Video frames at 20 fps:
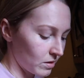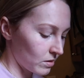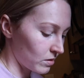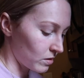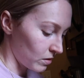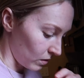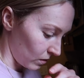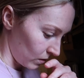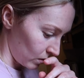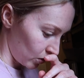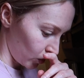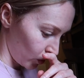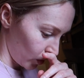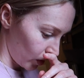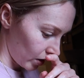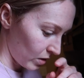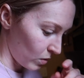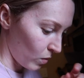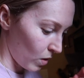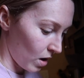can still
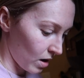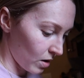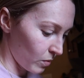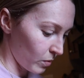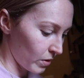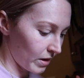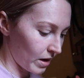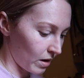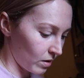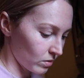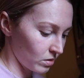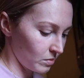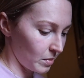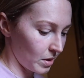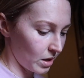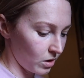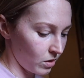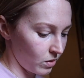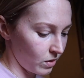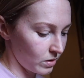enjoy guac without
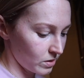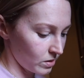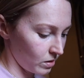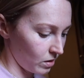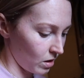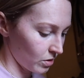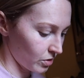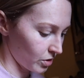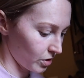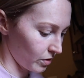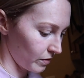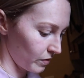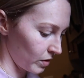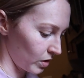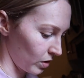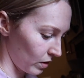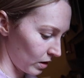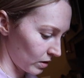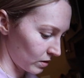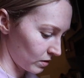tomato and cilantro, even
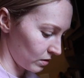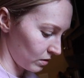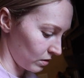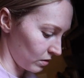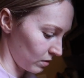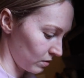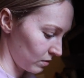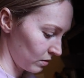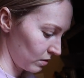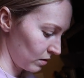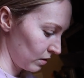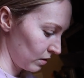though that's the